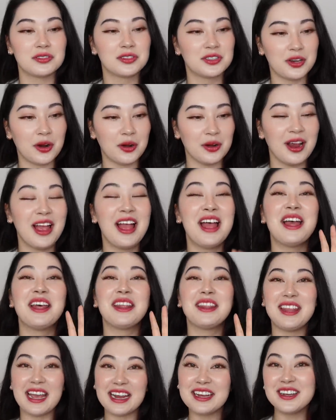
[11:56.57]
So
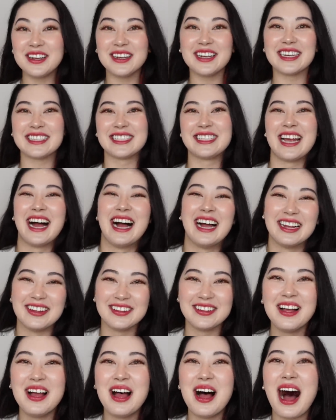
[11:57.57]
thank you,
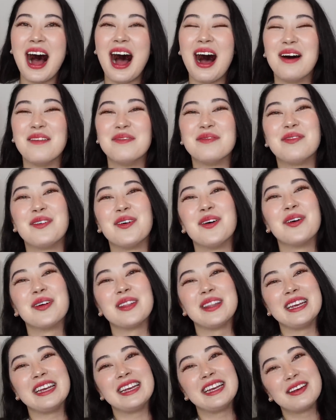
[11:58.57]
YesStyle, for
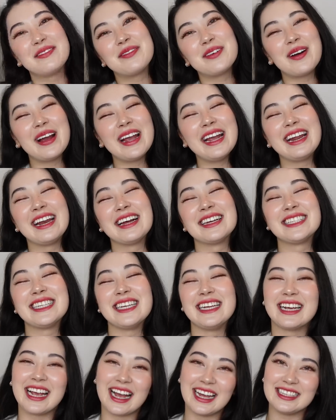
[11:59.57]
the giveaway, and I'll
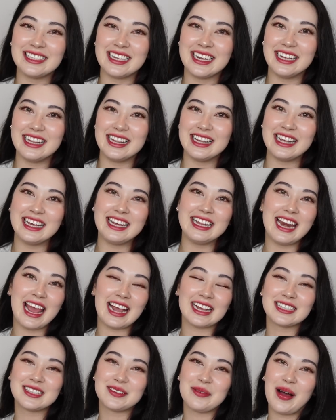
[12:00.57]
see you guys in the
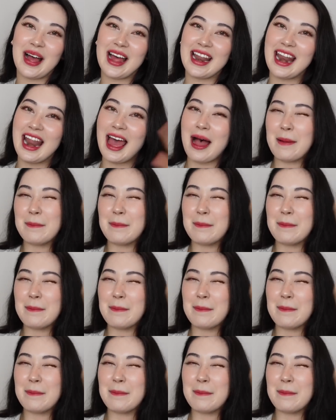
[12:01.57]
next one.